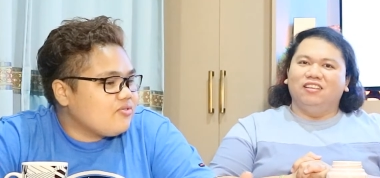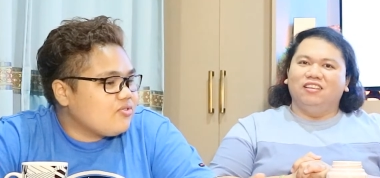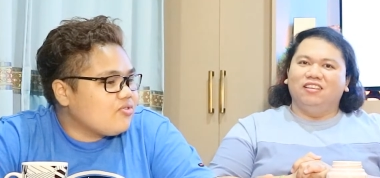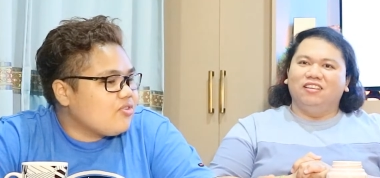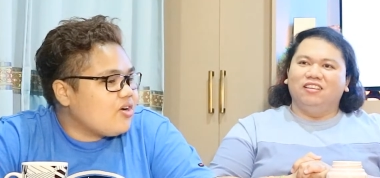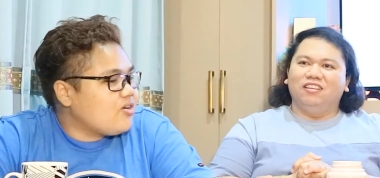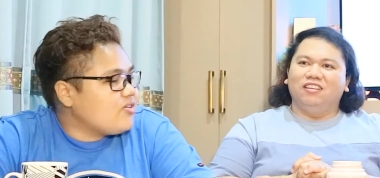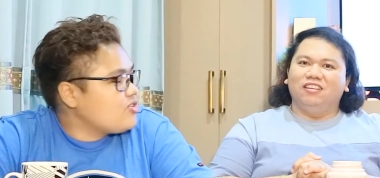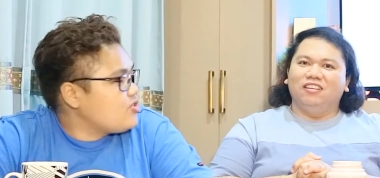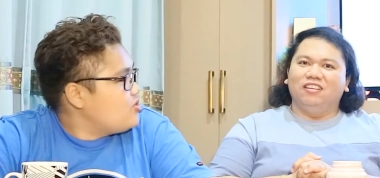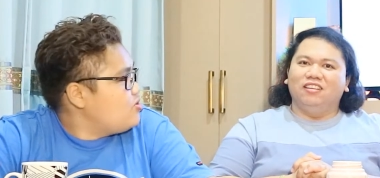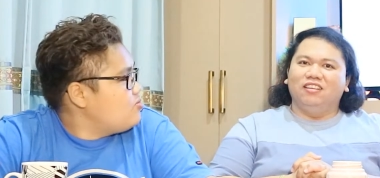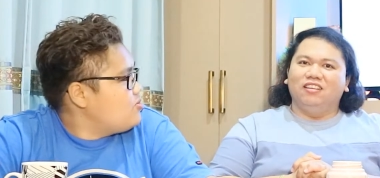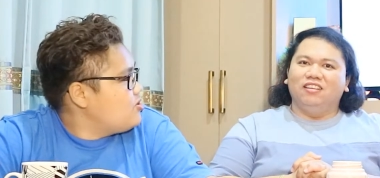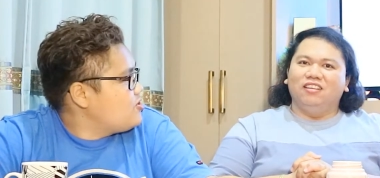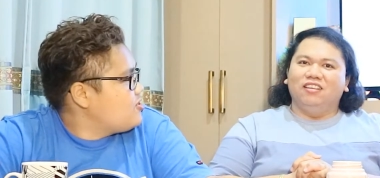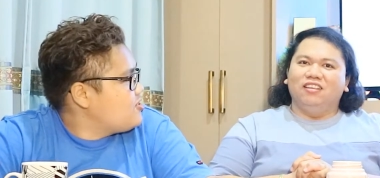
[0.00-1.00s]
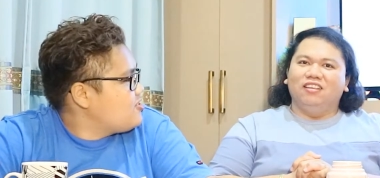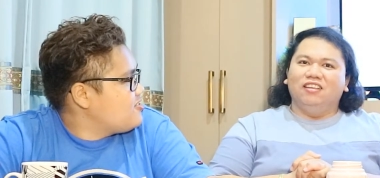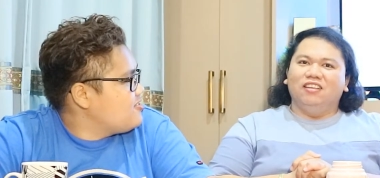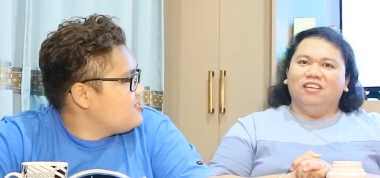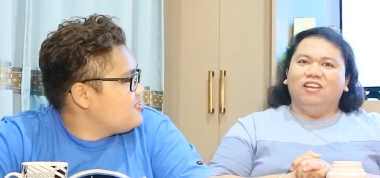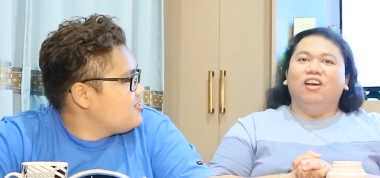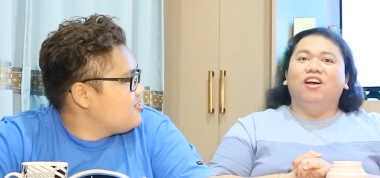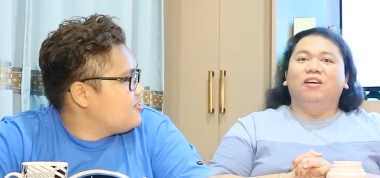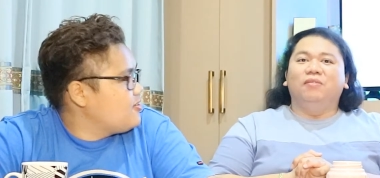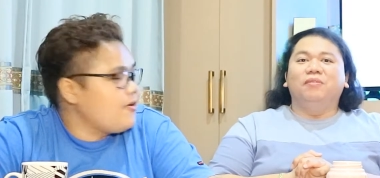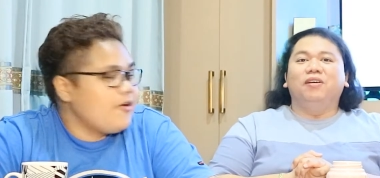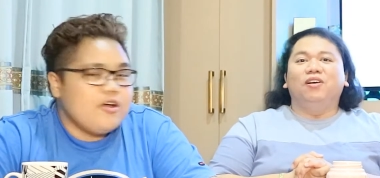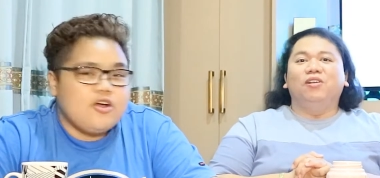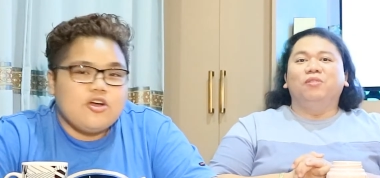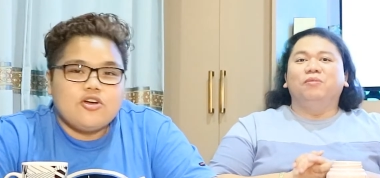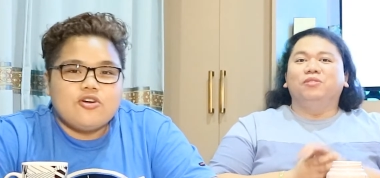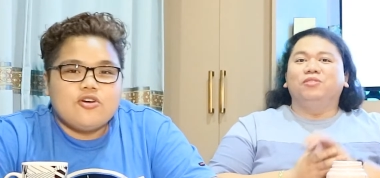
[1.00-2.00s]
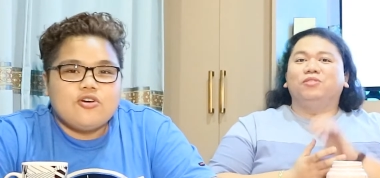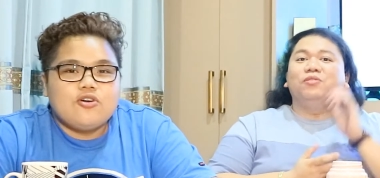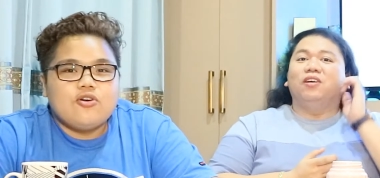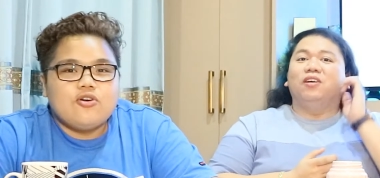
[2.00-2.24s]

Speaker 1: 2 hours almost.
Speaker 2: Mga almost 2